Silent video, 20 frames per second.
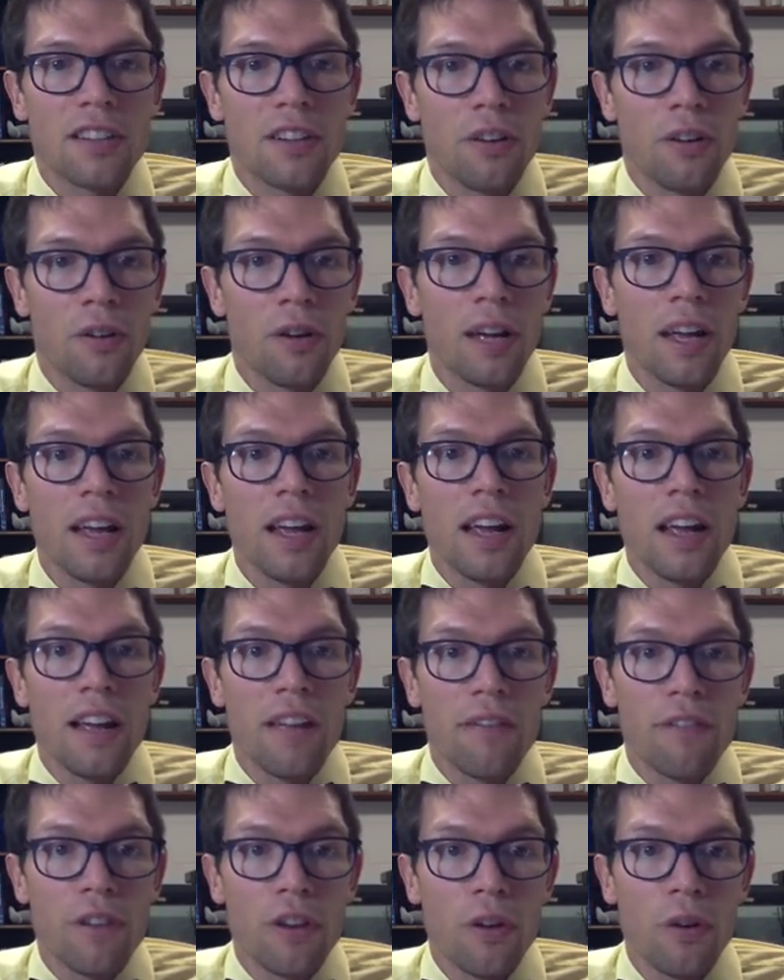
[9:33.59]
So
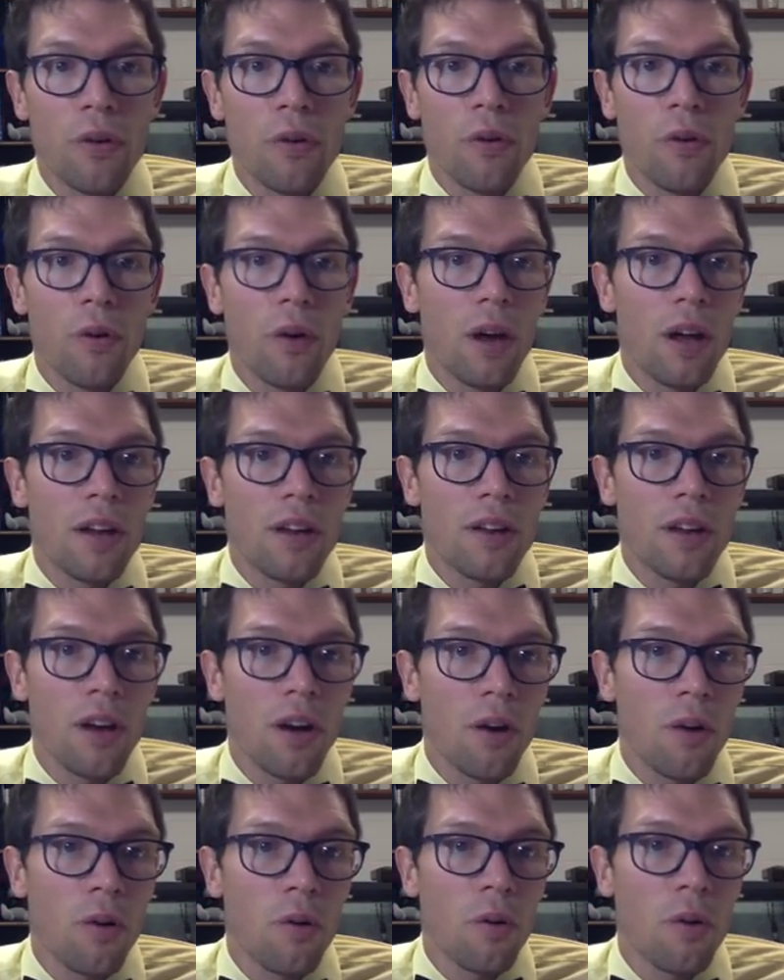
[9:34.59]
if you
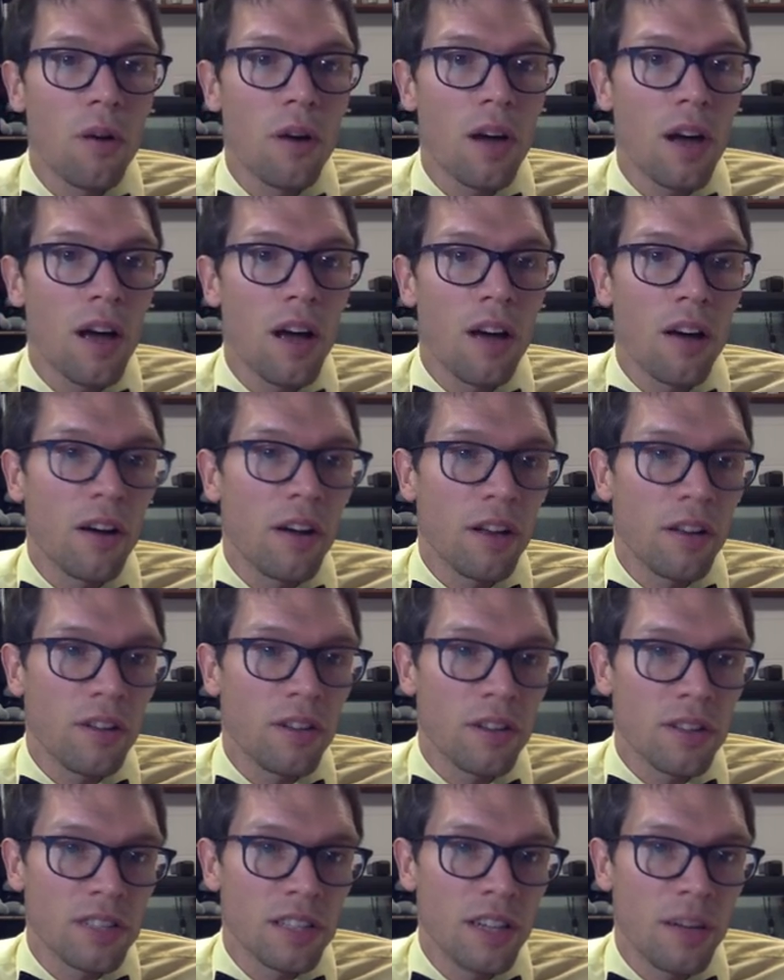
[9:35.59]
know
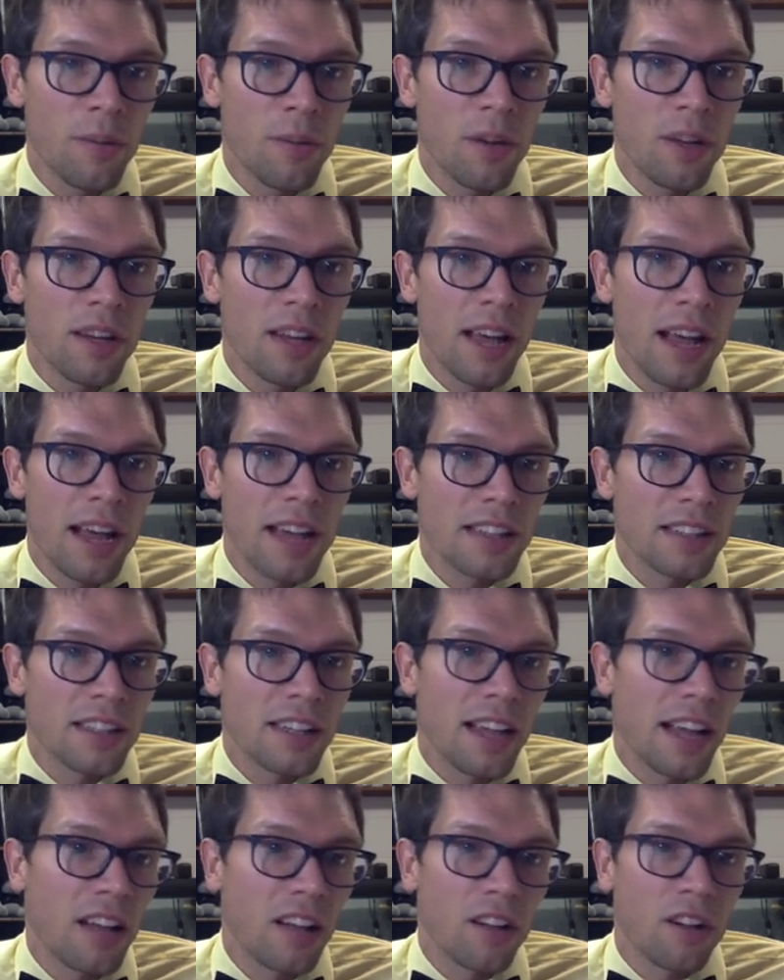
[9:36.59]
someone that has a
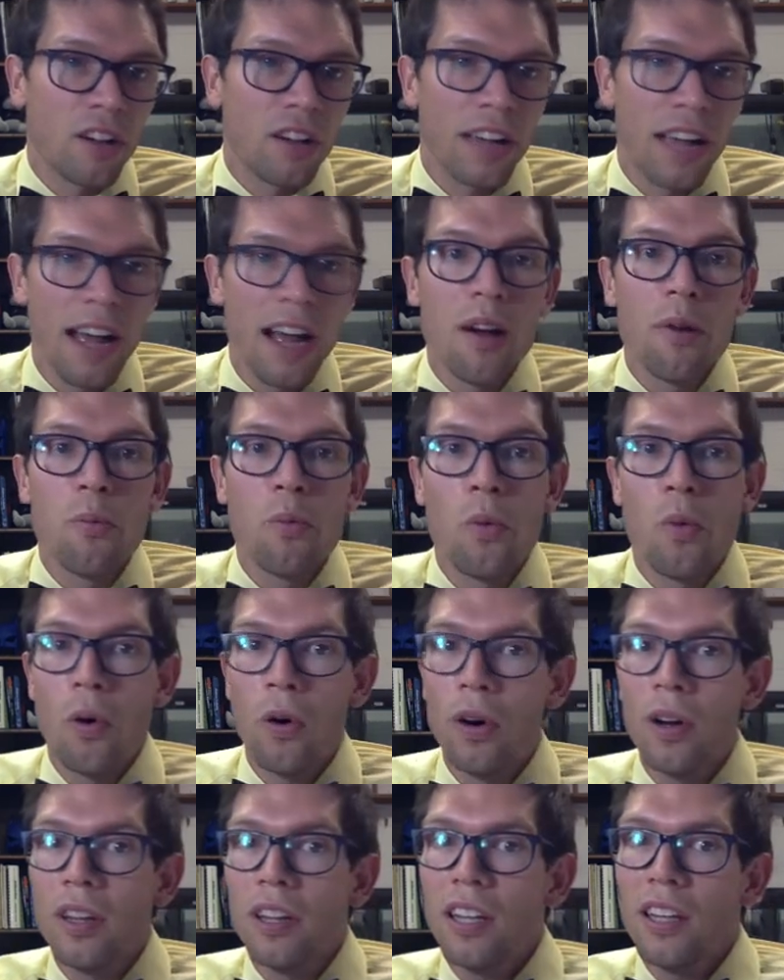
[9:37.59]
calico cat,
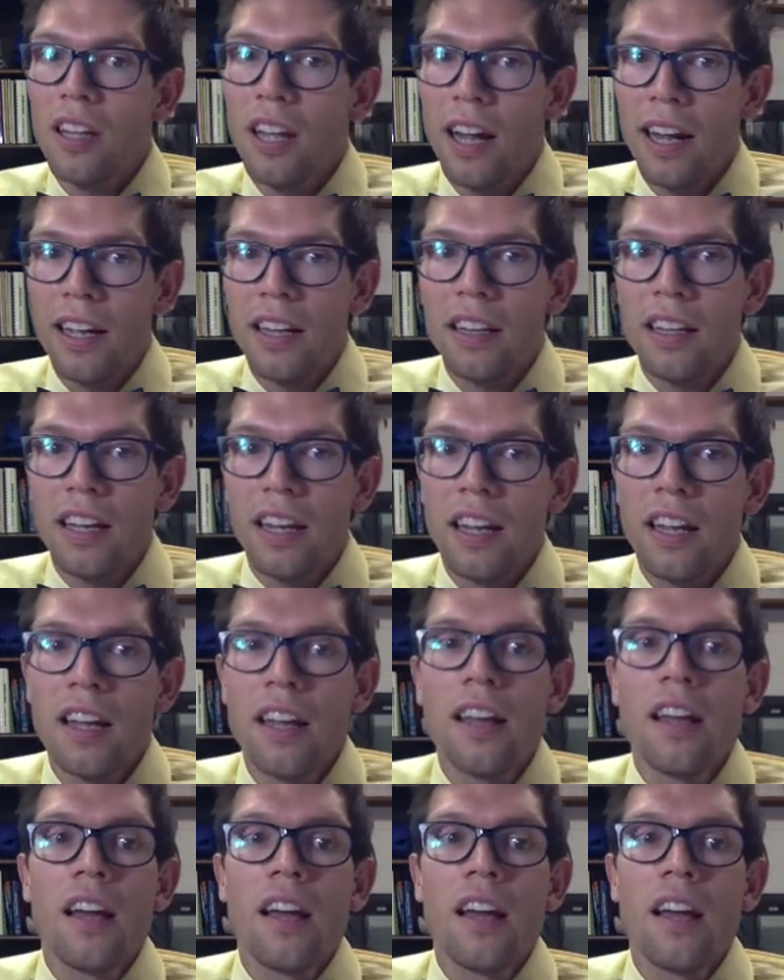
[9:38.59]
more than likely